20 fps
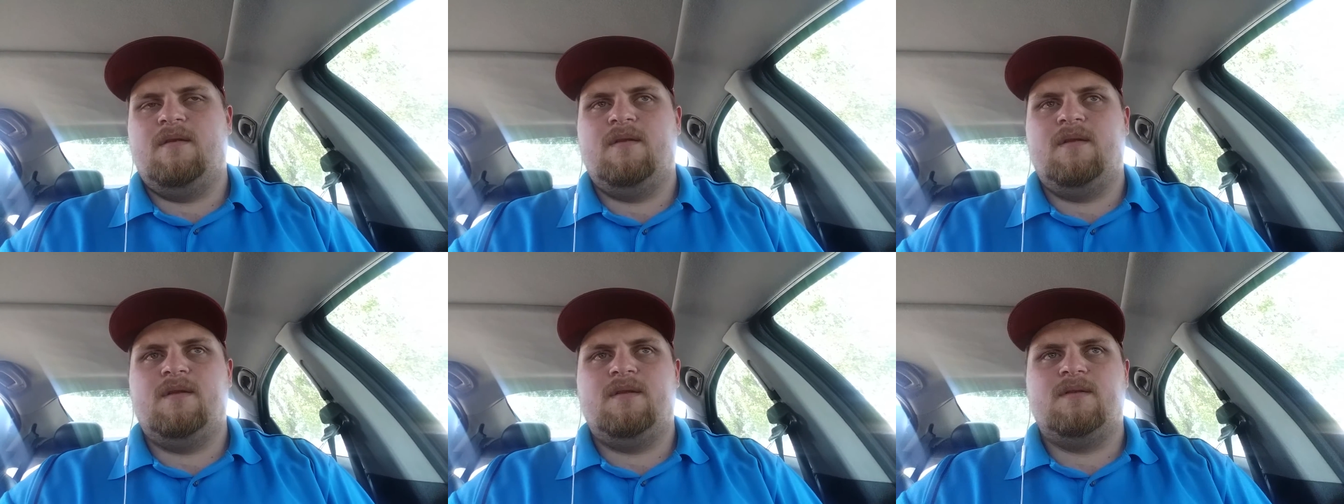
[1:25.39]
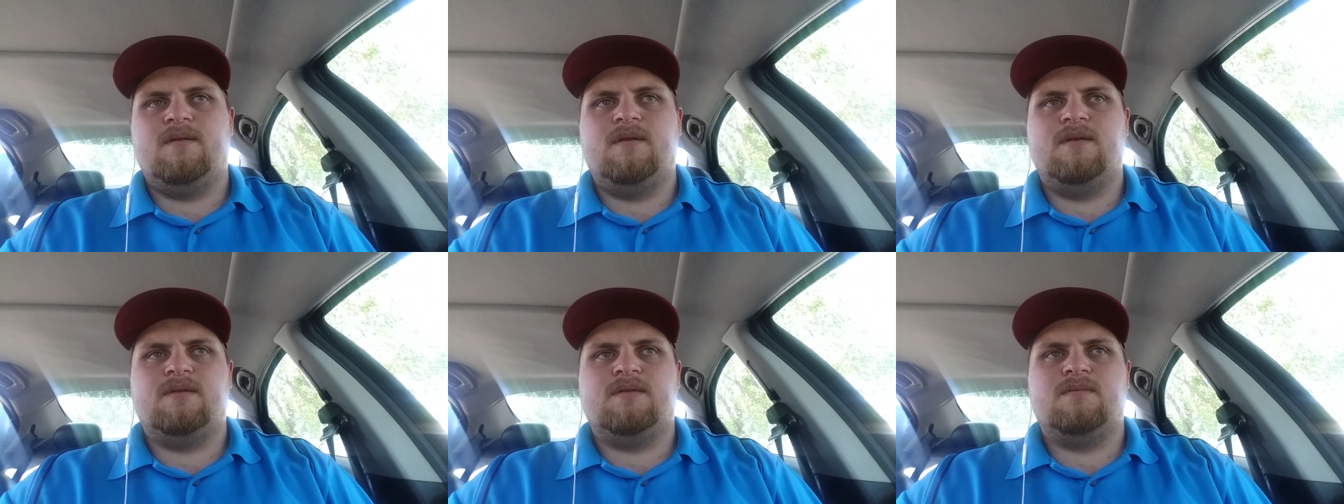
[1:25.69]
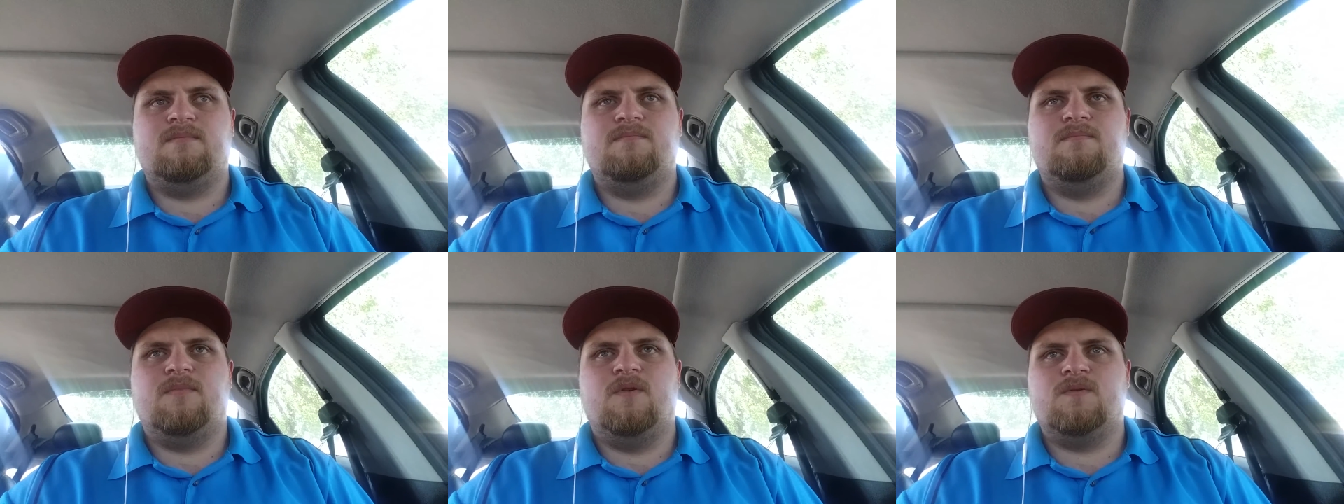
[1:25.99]
and
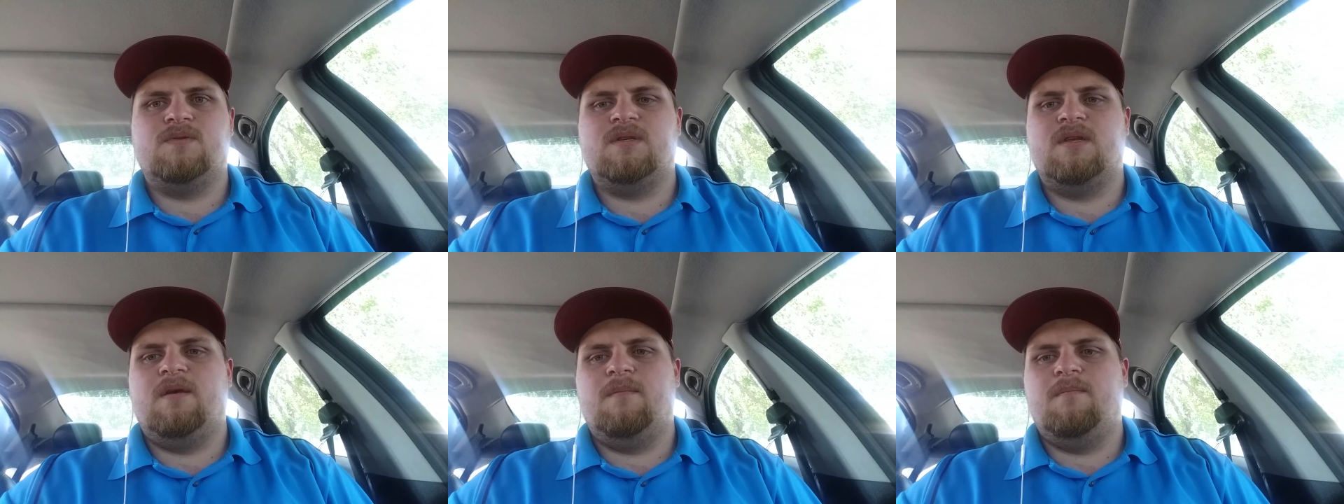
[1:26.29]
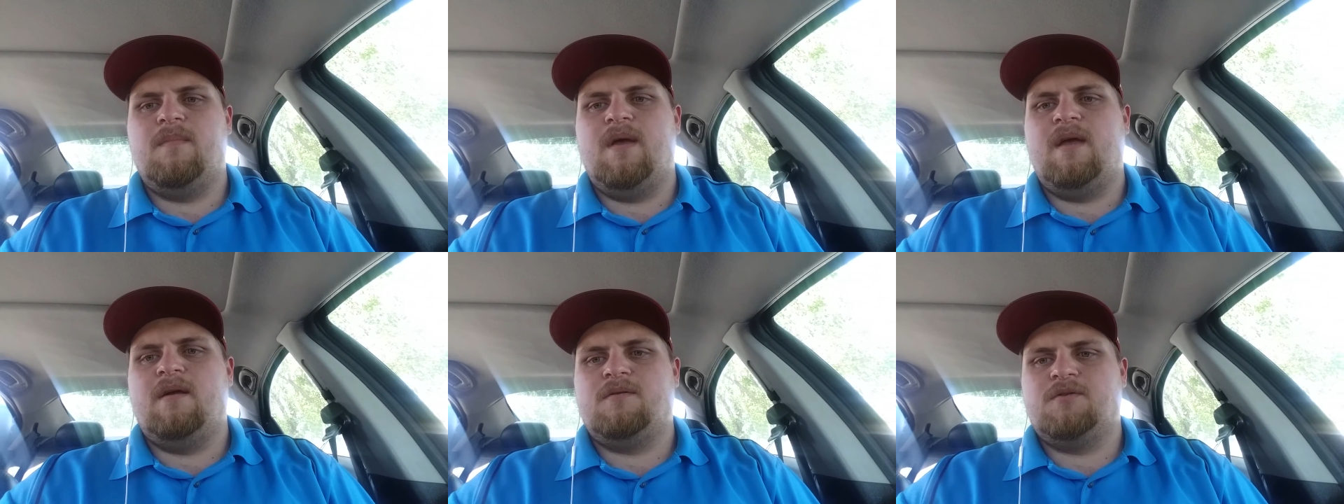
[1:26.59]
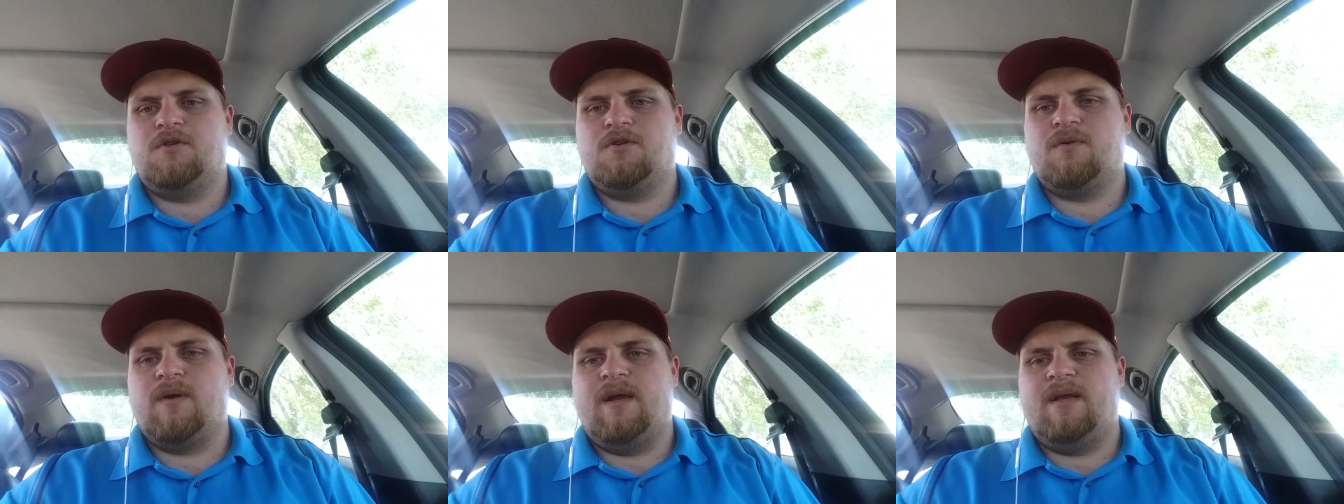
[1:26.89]
it's mostly a
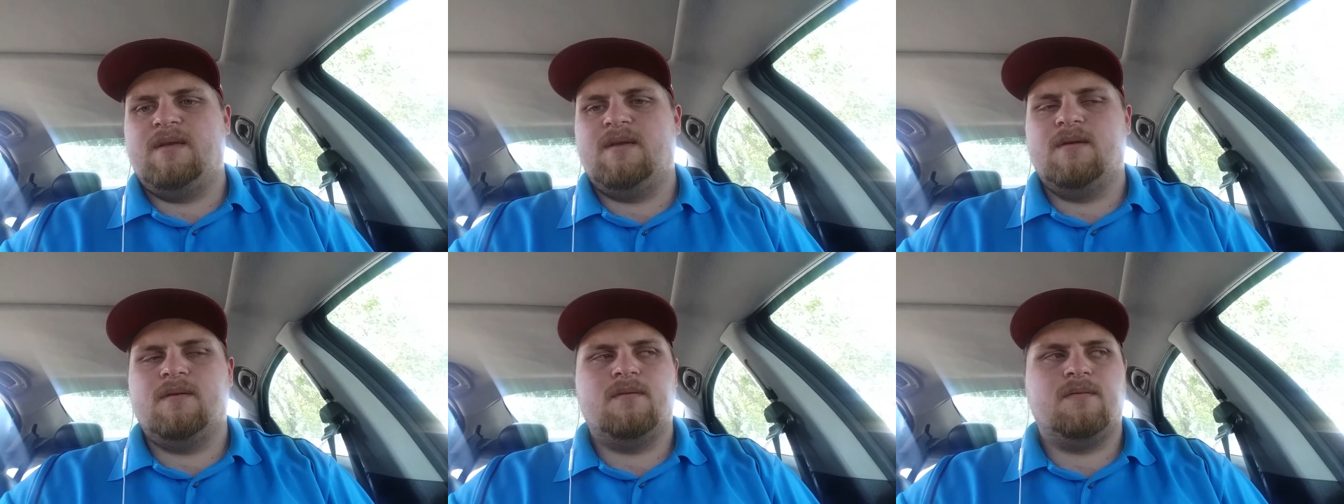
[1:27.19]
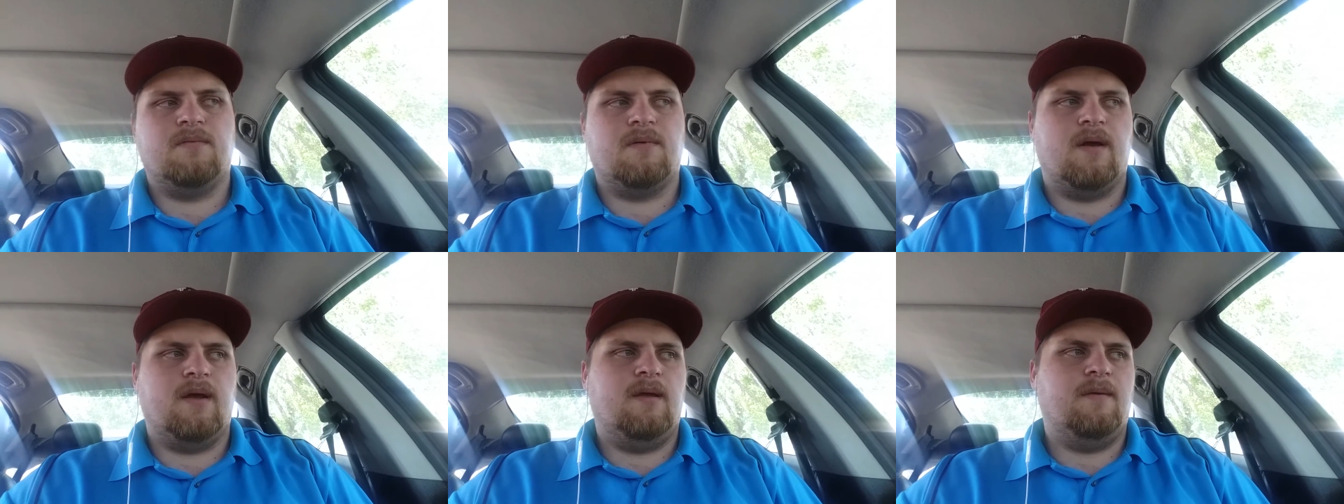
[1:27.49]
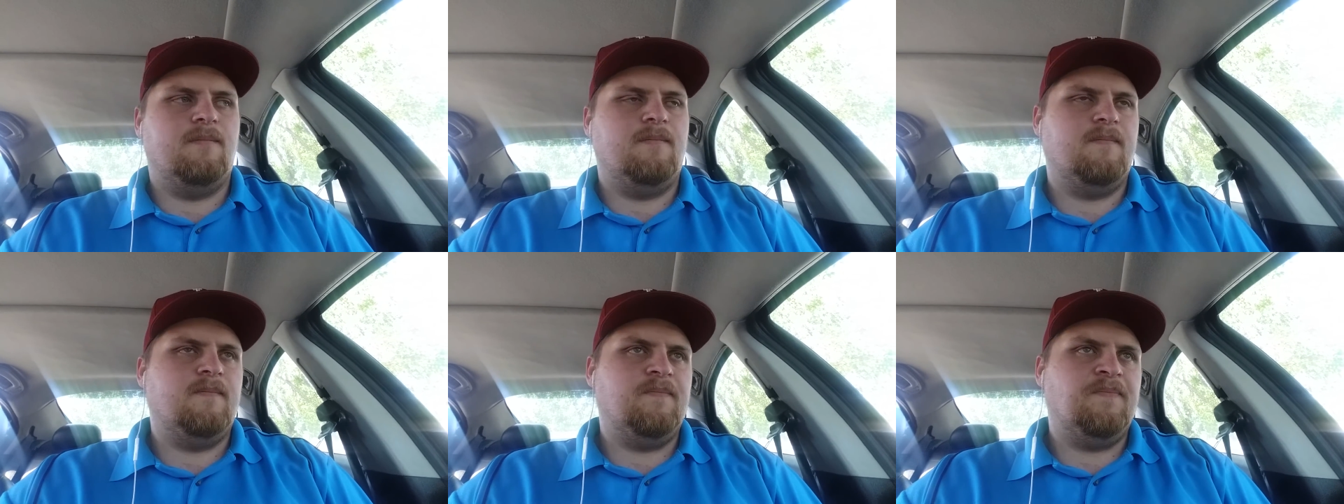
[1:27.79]
male trait, right?